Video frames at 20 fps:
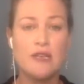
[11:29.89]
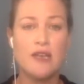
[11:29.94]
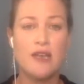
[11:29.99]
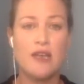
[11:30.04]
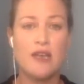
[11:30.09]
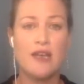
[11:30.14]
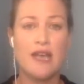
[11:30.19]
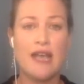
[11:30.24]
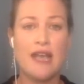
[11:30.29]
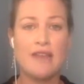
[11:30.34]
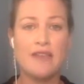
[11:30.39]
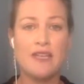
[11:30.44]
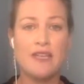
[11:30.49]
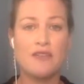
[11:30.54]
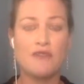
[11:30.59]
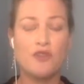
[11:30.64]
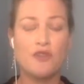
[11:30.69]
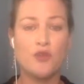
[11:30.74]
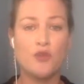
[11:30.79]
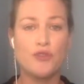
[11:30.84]
Uh, and then,
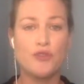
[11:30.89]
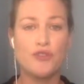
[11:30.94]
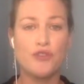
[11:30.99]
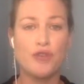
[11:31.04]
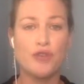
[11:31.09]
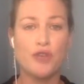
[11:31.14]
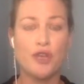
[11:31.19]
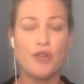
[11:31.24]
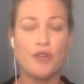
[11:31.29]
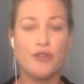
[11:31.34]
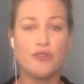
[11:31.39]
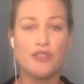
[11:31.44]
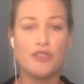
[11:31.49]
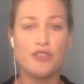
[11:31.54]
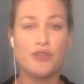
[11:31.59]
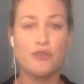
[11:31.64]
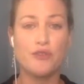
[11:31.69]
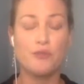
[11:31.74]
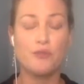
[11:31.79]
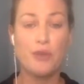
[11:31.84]
of course, you're going
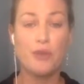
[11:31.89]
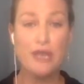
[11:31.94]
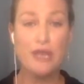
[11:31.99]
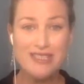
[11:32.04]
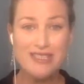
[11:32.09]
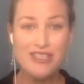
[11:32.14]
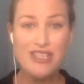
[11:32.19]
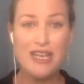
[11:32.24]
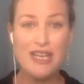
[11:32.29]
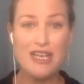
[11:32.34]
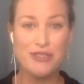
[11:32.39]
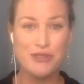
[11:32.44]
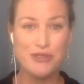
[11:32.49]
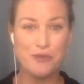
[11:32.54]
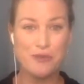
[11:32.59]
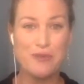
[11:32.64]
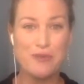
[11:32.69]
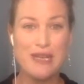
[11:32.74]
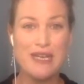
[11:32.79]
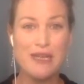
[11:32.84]
to pitch that to
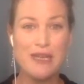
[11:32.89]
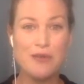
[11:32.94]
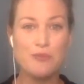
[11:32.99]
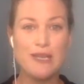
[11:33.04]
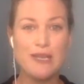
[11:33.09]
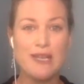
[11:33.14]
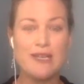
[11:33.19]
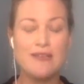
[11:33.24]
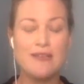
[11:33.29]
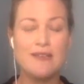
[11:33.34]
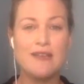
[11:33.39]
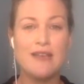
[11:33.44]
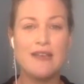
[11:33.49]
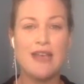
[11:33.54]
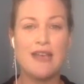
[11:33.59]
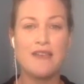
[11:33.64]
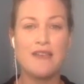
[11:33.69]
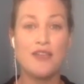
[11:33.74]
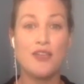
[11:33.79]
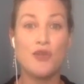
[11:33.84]
a meeting planner
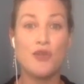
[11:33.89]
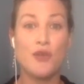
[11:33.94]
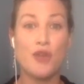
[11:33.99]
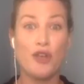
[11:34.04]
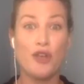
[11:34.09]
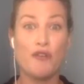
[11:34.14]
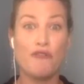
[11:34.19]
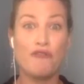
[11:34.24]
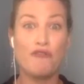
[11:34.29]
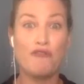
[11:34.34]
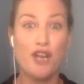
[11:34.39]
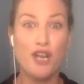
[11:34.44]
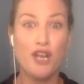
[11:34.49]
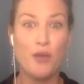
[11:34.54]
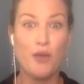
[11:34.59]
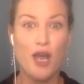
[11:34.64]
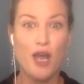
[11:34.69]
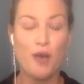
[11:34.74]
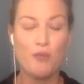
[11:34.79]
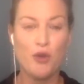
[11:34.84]
and then you're going to follow
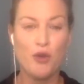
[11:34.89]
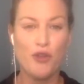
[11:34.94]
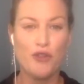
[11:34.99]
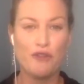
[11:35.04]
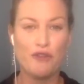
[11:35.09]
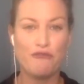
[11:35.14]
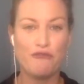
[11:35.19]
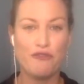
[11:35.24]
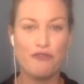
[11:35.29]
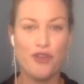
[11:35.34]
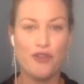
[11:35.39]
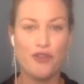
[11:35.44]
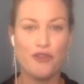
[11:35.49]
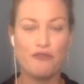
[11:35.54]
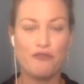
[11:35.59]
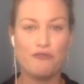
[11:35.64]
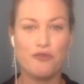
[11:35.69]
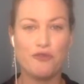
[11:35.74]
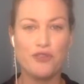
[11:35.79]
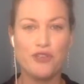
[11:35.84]
up on the phone. The
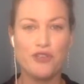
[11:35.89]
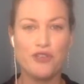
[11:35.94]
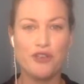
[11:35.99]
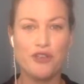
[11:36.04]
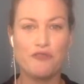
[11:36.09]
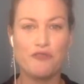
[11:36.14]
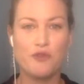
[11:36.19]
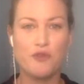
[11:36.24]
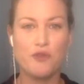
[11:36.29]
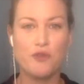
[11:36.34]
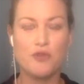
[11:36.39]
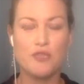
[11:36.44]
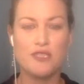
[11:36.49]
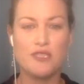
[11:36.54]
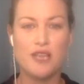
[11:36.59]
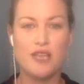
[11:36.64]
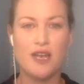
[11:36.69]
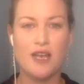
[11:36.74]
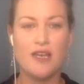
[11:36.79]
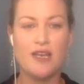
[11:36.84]
fortune, of course,
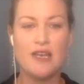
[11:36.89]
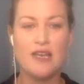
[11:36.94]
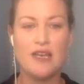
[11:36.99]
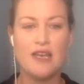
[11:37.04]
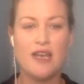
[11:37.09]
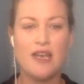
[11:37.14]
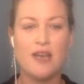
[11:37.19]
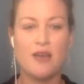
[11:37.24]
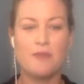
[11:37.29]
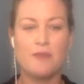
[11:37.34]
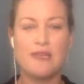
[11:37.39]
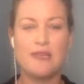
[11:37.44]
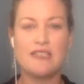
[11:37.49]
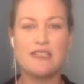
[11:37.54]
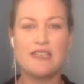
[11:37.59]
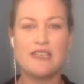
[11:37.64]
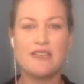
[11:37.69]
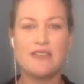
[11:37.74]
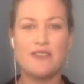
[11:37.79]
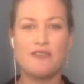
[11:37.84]
uh, um, is
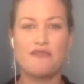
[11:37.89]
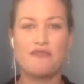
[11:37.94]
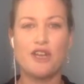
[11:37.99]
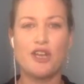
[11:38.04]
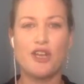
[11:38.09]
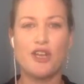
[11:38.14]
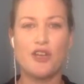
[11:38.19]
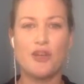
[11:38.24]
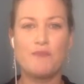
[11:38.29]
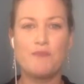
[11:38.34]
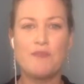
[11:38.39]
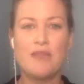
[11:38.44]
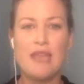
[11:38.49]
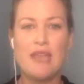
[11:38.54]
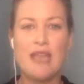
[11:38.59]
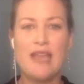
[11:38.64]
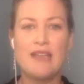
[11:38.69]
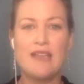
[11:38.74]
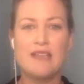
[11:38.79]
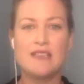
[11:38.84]
in the follow.
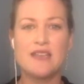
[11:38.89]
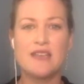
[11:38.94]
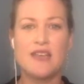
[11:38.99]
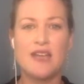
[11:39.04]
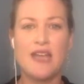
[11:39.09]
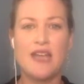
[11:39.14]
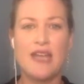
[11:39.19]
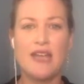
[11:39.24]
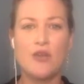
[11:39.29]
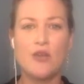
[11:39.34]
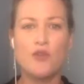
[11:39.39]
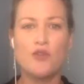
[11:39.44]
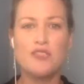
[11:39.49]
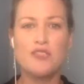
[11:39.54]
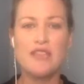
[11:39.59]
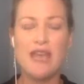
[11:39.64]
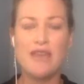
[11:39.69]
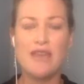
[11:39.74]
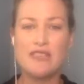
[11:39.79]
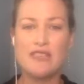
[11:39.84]
And, uh, and also
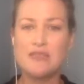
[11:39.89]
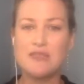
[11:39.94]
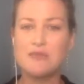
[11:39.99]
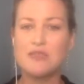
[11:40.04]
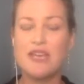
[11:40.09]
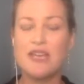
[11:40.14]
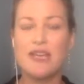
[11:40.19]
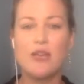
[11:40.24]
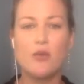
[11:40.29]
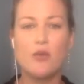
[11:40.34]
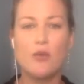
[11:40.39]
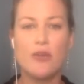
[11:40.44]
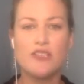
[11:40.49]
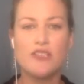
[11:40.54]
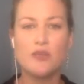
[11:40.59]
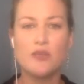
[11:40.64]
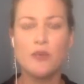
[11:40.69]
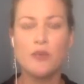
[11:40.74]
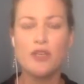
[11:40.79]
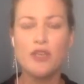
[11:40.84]
having some takeaways.
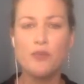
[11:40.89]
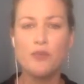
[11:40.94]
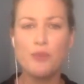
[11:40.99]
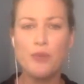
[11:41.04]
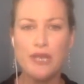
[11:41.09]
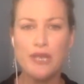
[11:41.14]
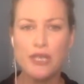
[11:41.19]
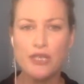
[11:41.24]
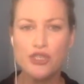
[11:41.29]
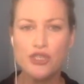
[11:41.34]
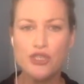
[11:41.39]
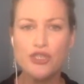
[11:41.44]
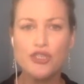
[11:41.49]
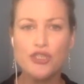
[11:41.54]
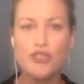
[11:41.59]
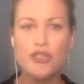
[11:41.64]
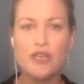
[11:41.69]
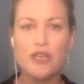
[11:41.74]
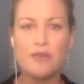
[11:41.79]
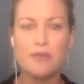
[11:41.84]
So when you pitch
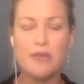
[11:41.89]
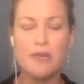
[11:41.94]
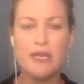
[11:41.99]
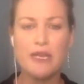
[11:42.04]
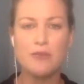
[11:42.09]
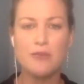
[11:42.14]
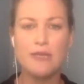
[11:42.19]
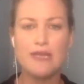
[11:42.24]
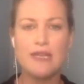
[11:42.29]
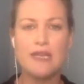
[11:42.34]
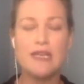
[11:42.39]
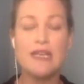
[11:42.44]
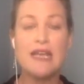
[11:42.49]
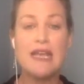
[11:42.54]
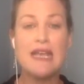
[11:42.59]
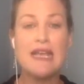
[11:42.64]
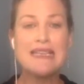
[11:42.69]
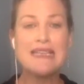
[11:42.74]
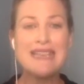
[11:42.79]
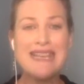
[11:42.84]
to that media planner,
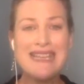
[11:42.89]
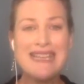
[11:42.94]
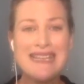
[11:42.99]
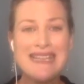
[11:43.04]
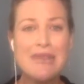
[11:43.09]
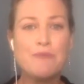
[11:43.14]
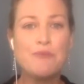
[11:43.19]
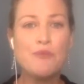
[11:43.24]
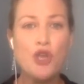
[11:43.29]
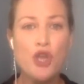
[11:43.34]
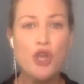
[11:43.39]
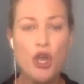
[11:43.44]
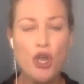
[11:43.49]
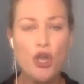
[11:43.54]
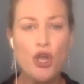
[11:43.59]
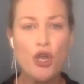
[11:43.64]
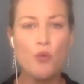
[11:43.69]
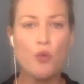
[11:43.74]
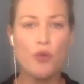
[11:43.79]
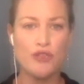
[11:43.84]
let them
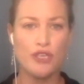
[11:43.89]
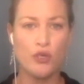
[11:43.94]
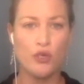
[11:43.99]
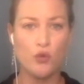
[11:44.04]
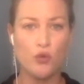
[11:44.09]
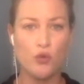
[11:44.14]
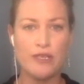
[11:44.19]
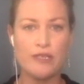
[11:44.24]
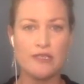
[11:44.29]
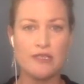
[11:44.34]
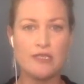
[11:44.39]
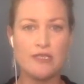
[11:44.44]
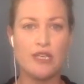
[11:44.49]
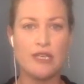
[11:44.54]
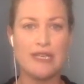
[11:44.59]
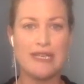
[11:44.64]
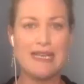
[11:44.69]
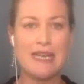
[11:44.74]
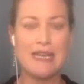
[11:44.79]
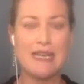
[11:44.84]
know what the audience is
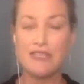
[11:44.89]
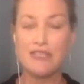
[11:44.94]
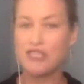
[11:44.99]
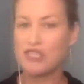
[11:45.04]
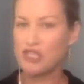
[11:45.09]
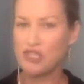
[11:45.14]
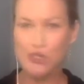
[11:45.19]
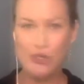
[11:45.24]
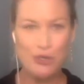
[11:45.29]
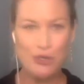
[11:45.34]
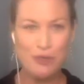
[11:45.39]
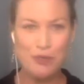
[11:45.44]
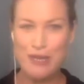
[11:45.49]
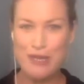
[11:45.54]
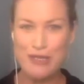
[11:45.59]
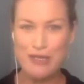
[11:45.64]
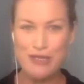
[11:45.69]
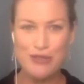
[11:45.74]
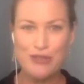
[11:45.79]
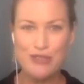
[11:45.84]
going to get. This is not
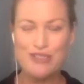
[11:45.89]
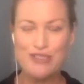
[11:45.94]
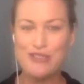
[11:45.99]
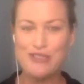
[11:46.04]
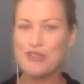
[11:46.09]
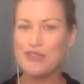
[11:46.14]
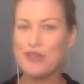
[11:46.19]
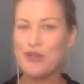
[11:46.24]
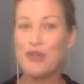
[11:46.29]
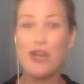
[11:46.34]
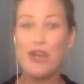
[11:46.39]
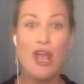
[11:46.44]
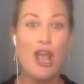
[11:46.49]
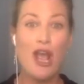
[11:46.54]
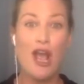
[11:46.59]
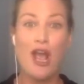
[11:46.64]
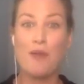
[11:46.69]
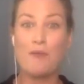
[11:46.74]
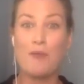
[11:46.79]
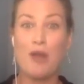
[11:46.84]
about you. This is not,
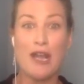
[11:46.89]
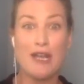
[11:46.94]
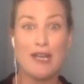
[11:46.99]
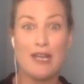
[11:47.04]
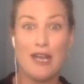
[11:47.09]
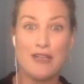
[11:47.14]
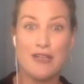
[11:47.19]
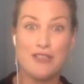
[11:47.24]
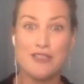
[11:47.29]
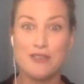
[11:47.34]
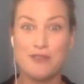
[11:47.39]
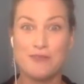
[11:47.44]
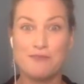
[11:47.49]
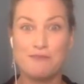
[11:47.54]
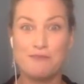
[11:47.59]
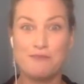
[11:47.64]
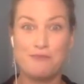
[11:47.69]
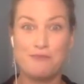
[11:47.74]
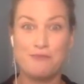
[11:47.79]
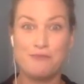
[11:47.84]
um, I'd like to
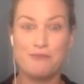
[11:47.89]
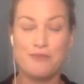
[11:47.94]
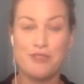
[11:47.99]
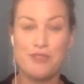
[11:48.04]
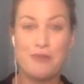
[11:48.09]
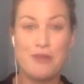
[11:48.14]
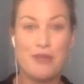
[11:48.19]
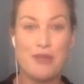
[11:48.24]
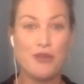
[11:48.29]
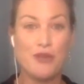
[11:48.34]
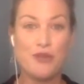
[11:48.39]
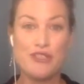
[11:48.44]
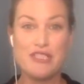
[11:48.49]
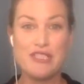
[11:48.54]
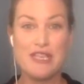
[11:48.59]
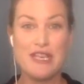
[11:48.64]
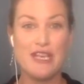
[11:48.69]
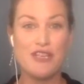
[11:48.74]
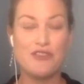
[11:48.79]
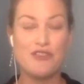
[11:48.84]
speak on your
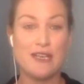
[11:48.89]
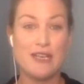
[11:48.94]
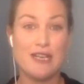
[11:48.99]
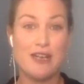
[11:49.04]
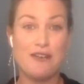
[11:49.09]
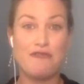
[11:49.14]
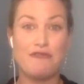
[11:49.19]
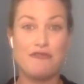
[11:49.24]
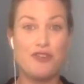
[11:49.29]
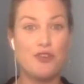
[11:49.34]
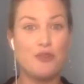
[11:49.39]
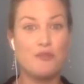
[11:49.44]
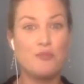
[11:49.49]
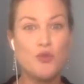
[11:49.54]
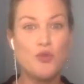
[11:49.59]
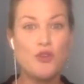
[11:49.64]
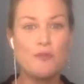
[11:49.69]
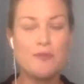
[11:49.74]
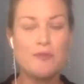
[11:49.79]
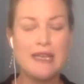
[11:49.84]
stage or I'd love for you to
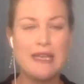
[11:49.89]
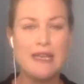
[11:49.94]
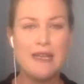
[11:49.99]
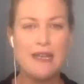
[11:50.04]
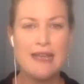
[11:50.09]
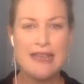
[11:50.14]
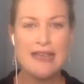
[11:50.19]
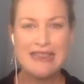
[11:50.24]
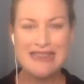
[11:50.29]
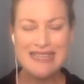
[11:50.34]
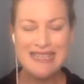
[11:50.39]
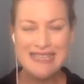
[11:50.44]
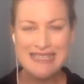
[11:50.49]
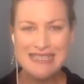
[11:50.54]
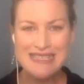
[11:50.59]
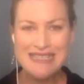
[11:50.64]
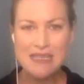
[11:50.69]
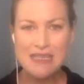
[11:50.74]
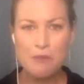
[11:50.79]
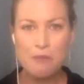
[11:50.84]
book me.
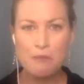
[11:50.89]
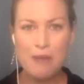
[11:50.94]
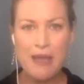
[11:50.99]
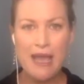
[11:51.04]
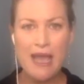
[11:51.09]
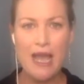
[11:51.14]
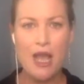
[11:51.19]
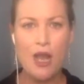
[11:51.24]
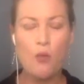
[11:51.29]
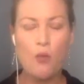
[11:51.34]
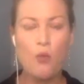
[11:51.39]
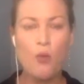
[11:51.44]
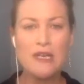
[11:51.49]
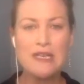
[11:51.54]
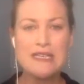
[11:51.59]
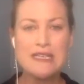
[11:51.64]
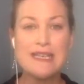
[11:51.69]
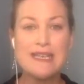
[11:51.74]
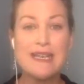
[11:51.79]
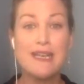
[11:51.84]
This is about what
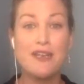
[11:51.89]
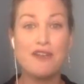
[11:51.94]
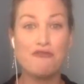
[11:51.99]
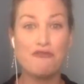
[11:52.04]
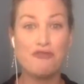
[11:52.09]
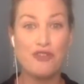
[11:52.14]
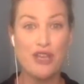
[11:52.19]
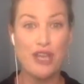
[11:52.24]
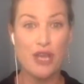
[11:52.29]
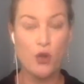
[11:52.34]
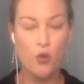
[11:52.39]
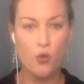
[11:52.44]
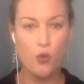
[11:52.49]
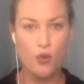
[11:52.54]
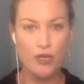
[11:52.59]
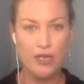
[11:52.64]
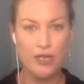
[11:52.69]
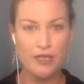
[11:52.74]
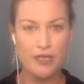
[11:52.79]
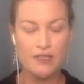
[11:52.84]
is in it for their
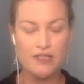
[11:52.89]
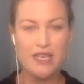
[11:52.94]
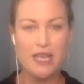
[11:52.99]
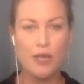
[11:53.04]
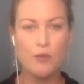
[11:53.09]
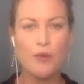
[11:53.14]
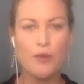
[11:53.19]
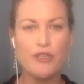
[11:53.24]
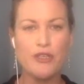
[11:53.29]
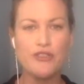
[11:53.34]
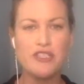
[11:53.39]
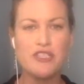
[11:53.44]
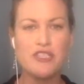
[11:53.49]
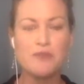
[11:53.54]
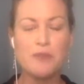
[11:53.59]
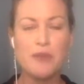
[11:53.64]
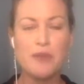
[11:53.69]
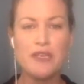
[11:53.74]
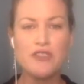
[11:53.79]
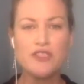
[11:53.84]
audience. And when you
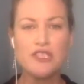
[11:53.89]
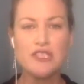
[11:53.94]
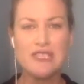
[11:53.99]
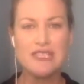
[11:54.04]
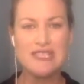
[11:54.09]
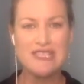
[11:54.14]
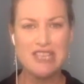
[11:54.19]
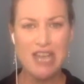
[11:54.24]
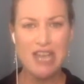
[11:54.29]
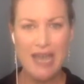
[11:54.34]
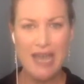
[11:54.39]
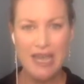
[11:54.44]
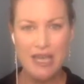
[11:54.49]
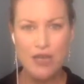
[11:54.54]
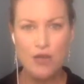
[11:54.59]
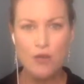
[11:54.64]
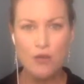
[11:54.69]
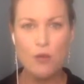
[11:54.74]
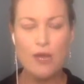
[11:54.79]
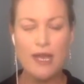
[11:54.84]
speak to the the
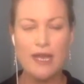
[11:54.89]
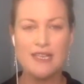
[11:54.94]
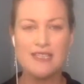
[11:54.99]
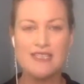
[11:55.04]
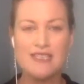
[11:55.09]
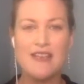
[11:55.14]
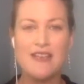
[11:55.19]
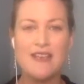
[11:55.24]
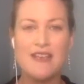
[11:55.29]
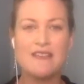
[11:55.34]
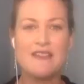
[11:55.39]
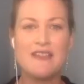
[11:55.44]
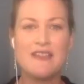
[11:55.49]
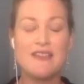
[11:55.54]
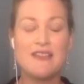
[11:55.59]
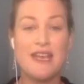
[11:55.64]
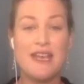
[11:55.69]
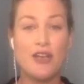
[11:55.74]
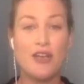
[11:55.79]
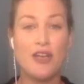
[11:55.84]
takeaways that
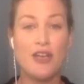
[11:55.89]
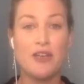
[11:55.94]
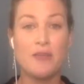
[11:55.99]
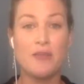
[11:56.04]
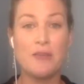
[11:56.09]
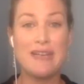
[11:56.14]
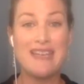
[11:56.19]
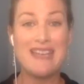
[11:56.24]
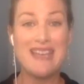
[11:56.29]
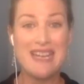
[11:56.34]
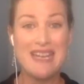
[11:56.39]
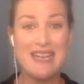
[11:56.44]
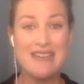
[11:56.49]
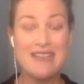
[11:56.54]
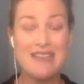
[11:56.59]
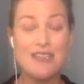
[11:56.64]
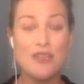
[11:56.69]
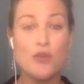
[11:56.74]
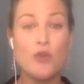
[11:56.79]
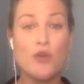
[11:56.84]
they are going to be getting,
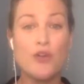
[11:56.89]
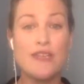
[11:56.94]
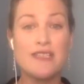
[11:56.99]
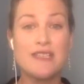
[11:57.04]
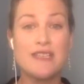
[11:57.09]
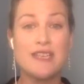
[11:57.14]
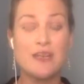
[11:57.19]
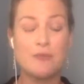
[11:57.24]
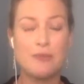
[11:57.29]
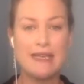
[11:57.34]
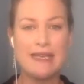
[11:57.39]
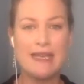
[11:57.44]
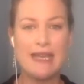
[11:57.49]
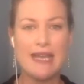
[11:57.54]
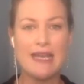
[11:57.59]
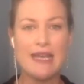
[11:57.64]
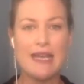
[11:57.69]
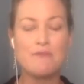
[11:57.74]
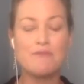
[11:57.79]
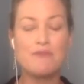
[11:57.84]
that the audience are going to be
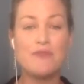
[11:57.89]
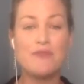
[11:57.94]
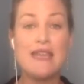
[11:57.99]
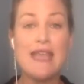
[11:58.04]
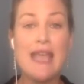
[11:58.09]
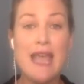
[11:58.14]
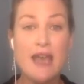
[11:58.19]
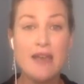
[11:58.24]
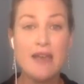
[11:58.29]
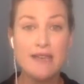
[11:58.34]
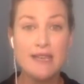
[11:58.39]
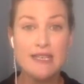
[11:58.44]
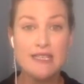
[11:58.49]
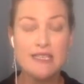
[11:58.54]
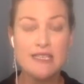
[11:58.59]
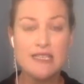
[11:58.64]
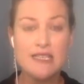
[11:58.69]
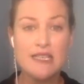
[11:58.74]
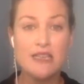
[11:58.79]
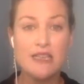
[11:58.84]
getting, now they
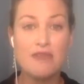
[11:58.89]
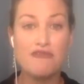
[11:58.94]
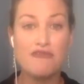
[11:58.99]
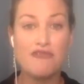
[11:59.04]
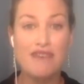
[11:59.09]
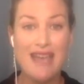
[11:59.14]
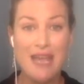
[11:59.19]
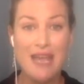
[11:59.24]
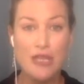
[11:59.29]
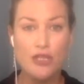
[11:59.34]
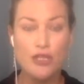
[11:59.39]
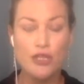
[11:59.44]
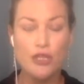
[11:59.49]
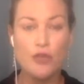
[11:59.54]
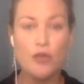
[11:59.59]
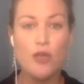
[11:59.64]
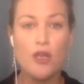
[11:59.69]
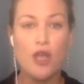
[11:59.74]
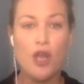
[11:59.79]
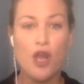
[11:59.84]
see the value
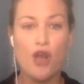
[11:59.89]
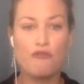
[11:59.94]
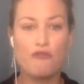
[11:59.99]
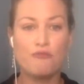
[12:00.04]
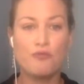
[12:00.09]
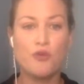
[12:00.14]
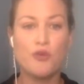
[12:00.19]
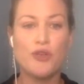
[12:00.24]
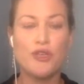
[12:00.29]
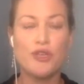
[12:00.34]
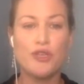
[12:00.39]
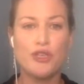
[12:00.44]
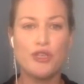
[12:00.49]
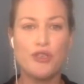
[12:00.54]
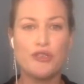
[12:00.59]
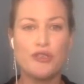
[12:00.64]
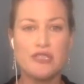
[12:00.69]
of booking you to